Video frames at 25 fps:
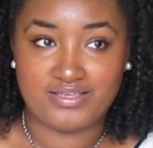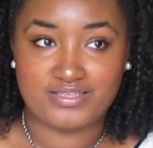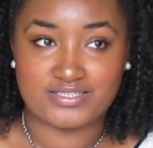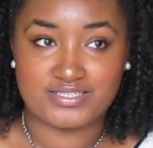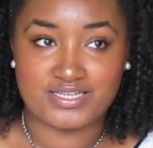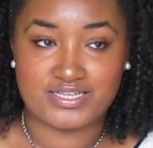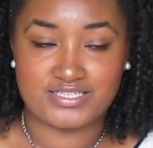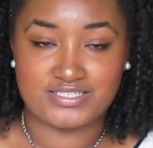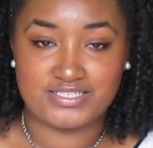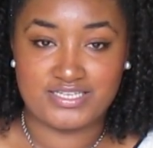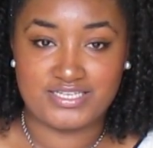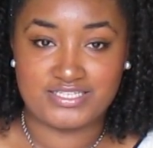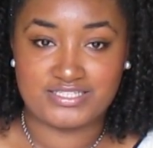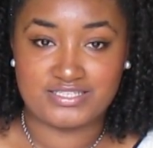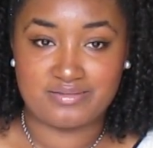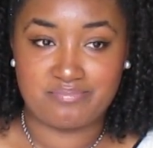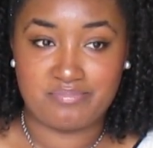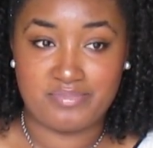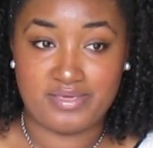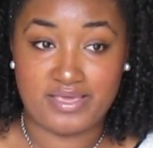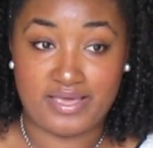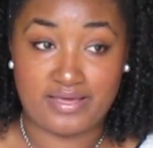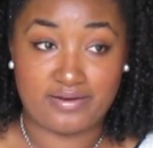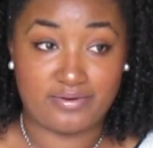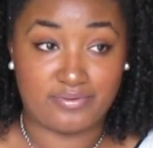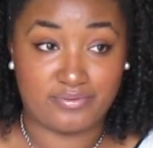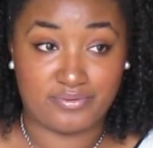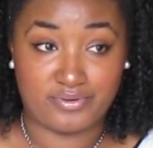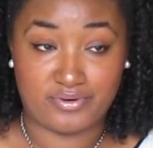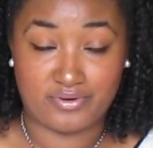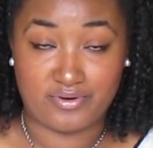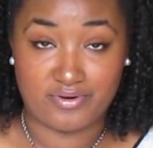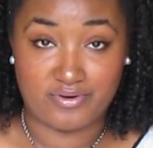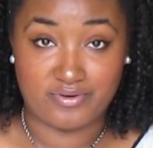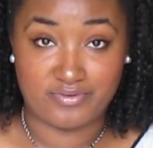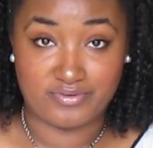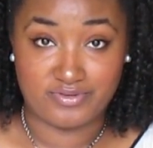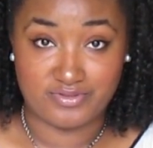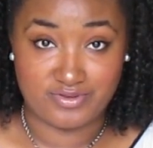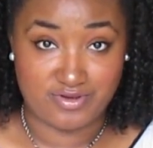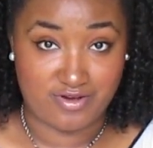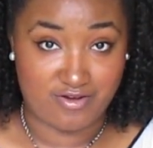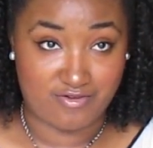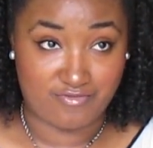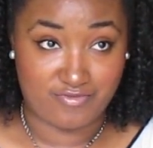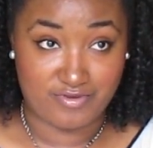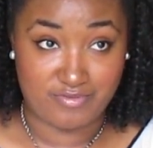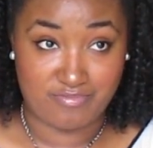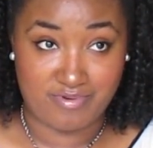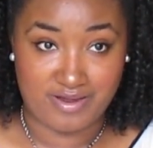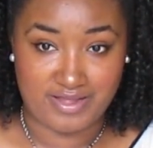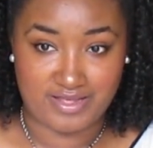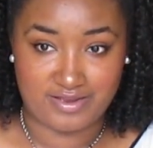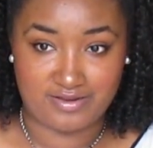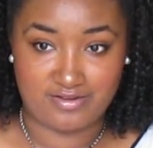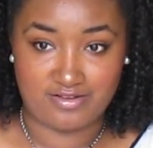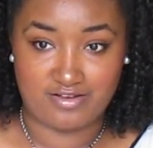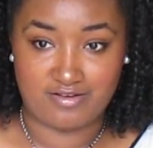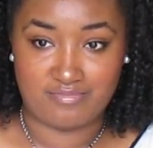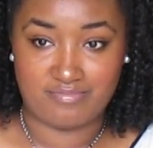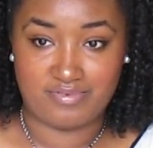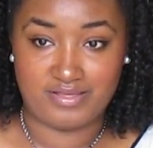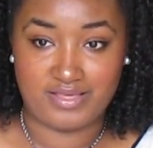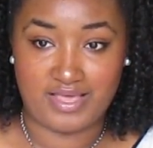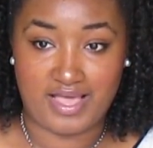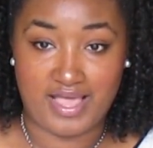He's not texting me. I don't know, you know, are we breaking up?